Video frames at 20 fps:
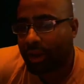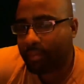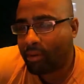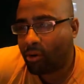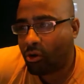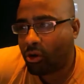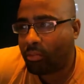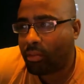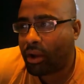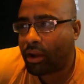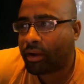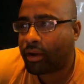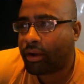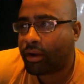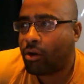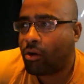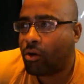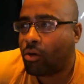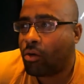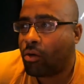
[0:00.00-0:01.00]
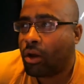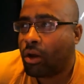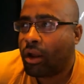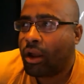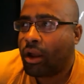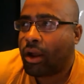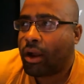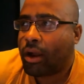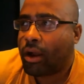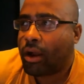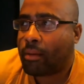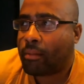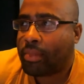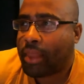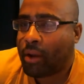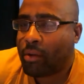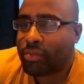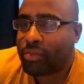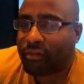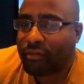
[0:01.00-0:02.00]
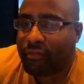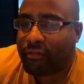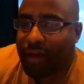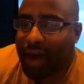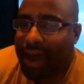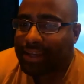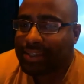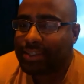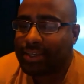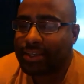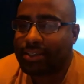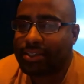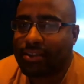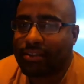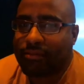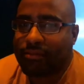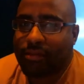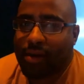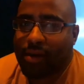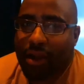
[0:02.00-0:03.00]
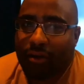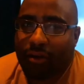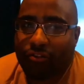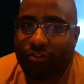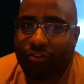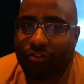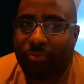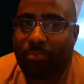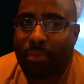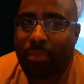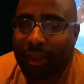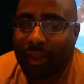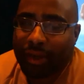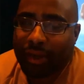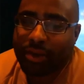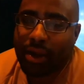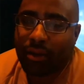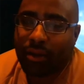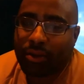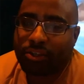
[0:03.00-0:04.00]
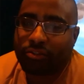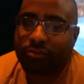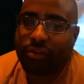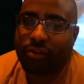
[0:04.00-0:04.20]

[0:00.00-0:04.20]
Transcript: at Pokemon Go, they were the fastest to $500 million in